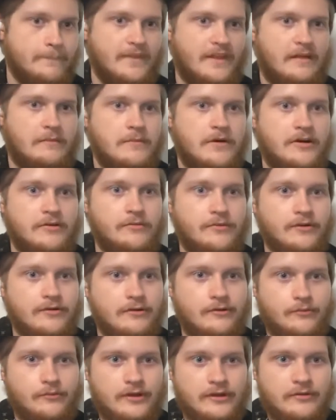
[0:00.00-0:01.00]

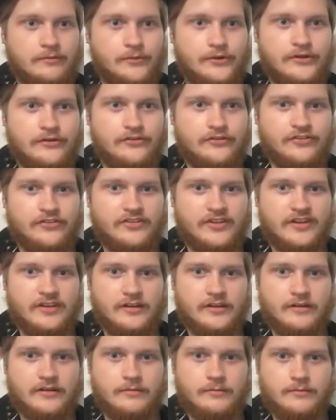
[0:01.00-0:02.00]
Well, we will
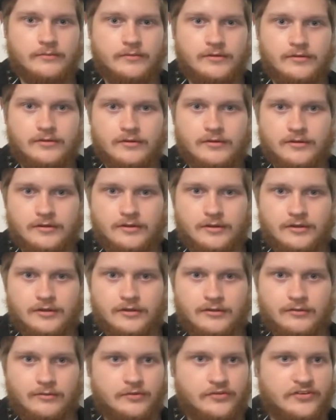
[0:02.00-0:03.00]
see.
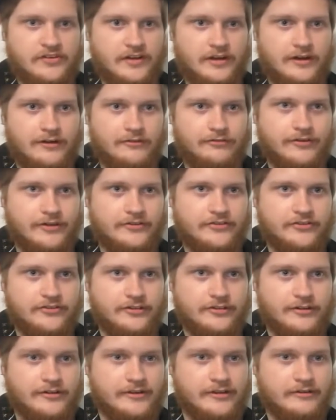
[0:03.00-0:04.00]
You'll see how
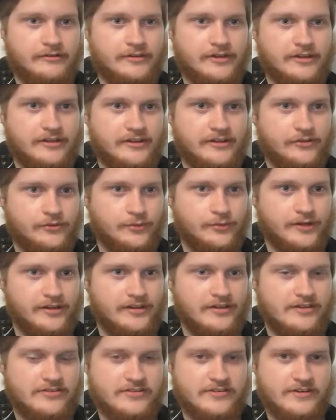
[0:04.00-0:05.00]
functional it really is when it
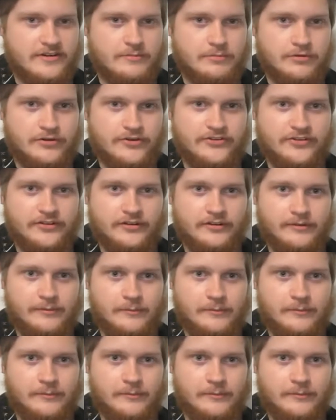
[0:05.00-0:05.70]
gets done printing.